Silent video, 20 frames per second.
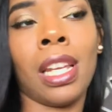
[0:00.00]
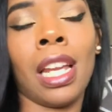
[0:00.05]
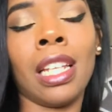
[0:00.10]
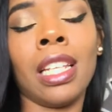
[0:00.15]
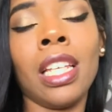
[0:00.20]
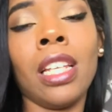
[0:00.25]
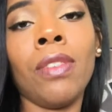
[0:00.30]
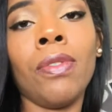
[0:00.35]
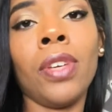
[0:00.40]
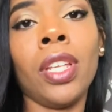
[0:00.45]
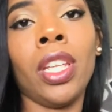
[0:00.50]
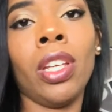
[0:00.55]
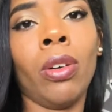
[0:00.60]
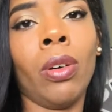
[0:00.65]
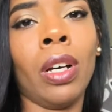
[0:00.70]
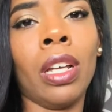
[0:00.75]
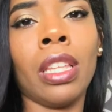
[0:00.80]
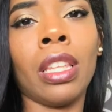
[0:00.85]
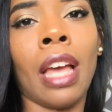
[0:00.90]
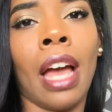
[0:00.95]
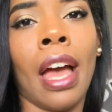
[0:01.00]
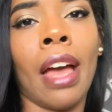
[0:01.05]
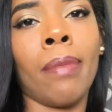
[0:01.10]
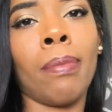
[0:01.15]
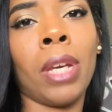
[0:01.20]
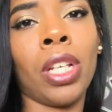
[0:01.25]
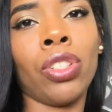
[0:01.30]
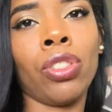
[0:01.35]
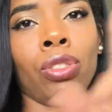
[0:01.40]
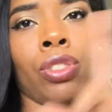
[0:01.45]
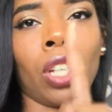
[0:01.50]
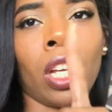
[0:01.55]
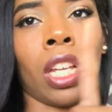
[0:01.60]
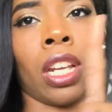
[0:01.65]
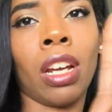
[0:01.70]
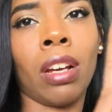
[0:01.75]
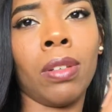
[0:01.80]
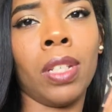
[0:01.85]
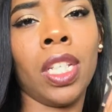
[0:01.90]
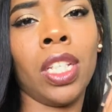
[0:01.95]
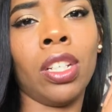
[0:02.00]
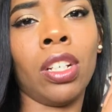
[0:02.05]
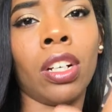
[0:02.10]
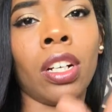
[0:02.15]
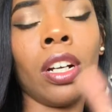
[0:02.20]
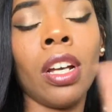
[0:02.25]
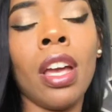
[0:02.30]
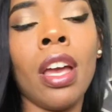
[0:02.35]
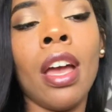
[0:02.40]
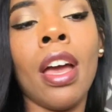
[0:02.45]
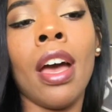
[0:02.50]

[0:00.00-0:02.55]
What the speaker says: And I did a video on that. Make sure you check it out here.